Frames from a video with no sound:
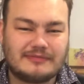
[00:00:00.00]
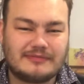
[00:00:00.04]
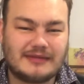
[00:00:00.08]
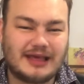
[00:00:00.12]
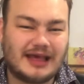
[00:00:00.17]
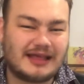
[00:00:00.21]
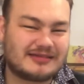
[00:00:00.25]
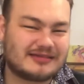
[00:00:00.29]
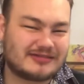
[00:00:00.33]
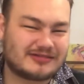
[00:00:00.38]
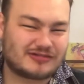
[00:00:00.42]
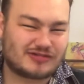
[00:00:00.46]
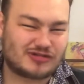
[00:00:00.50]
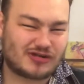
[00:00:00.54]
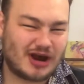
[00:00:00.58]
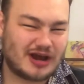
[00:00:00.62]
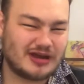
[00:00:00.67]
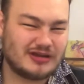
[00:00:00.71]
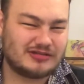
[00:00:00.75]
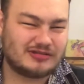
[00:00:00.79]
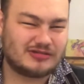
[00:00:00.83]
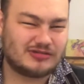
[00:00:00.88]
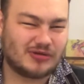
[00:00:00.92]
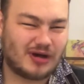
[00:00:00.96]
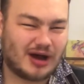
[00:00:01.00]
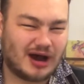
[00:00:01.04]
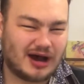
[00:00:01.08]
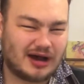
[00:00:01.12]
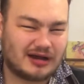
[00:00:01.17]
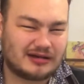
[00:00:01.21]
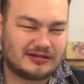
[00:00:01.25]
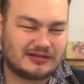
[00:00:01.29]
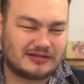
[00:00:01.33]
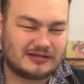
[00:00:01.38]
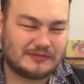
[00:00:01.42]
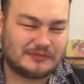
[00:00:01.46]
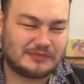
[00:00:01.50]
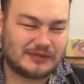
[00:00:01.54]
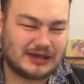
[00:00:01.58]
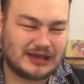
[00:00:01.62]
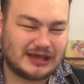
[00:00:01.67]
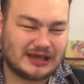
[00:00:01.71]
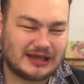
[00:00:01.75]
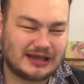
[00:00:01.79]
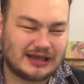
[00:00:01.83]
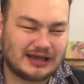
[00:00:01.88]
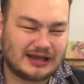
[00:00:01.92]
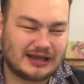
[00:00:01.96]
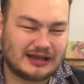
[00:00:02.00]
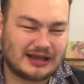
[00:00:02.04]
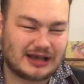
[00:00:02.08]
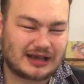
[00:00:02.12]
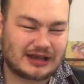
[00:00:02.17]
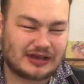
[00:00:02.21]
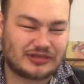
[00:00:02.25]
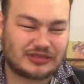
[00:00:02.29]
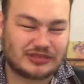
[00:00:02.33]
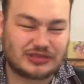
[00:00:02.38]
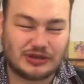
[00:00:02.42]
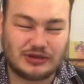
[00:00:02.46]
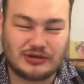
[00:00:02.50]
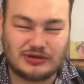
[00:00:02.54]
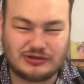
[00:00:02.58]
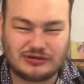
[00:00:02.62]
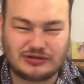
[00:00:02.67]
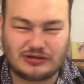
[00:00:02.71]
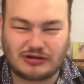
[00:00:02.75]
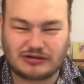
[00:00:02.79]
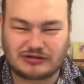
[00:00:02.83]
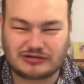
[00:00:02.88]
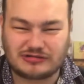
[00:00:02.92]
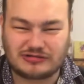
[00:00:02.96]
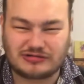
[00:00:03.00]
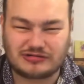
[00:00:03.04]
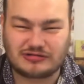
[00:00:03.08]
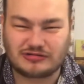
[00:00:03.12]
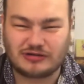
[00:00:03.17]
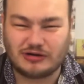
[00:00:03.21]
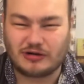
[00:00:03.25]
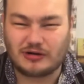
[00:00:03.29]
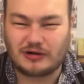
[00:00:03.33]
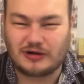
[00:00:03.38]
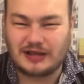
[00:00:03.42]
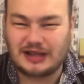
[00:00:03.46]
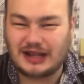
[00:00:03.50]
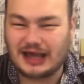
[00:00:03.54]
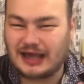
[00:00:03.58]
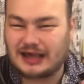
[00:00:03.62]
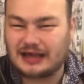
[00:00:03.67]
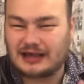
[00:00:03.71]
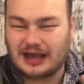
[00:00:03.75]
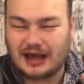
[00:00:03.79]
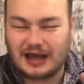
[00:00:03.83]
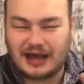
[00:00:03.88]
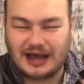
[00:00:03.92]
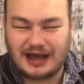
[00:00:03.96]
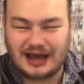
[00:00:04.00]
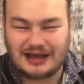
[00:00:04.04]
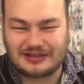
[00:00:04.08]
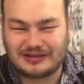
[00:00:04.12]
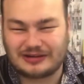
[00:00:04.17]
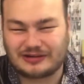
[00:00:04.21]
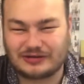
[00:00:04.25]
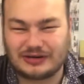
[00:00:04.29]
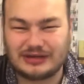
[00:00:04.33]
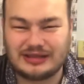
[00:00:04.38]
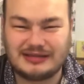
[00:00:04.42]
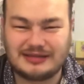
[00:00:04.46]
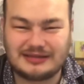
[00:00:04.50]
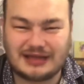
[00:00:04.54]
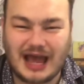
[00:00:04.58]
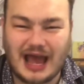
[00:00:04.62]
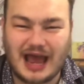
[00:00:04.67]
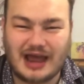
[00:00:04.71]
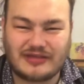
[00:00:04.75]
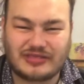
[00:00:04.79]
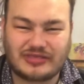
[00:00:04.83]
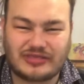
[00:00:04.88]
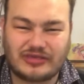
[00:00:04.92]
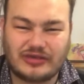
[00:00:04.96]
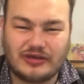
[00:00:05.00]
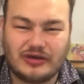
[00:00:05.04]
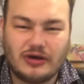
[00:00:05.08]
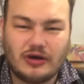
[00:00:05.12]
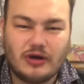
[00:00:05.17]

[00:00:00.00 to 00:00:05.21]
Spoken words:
It's trying too hard to be like a third Doctor story, like The Green Death